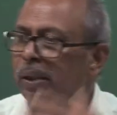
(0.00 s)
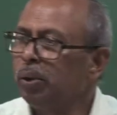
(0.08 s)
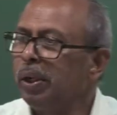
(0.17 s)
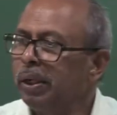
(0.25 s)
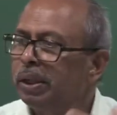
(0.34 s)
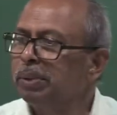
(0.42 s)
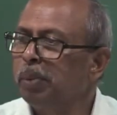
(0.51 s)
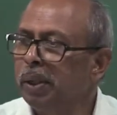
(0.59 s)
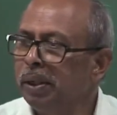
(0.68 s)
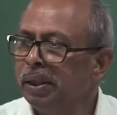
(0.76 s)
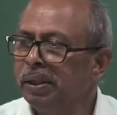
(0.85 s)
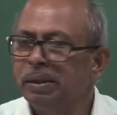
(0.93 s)
through a
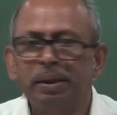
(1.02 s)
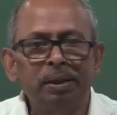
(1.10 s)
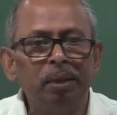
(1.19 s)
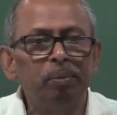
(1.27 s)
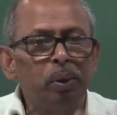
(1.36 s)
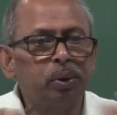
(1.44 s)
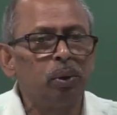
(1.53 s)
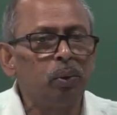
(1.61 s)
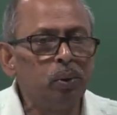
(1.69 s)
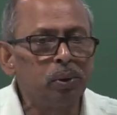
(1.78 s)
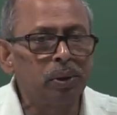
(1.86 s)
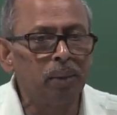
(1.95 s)
respiratory system also you
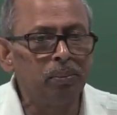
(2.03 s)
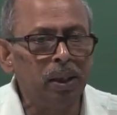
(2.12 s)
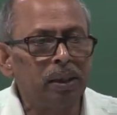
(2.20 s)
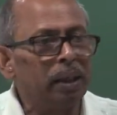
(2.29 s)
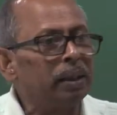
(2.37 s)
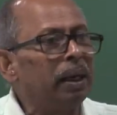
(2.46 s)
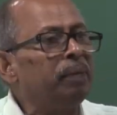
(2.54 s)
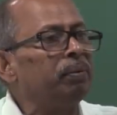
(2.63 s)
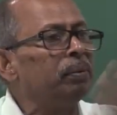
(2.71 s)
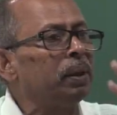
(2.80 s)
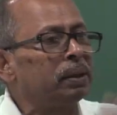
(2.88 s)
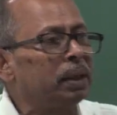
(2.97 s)
lose some heat, and right
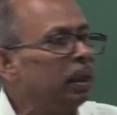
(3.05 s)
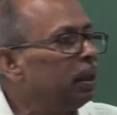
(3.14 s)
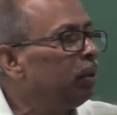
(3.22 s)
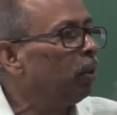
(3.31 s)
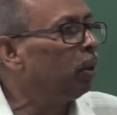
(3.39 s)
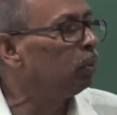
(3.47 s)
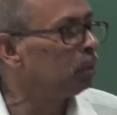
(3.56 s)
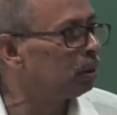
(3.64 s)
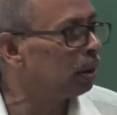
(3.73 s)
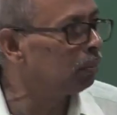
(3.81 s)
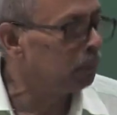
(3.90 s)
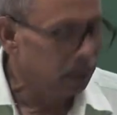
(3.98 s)
from the skin you are losing
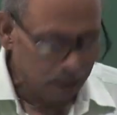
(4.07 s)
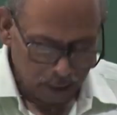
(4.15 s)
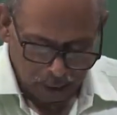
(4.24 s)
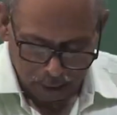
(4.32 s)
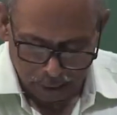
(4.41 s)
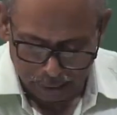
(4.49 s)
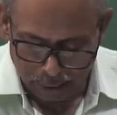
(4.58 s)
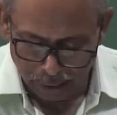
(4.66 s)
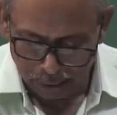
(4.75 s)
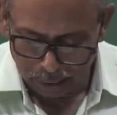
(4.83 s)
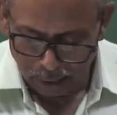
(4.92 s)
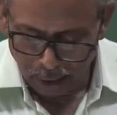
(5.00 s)
some heat
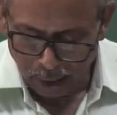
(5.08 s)
there.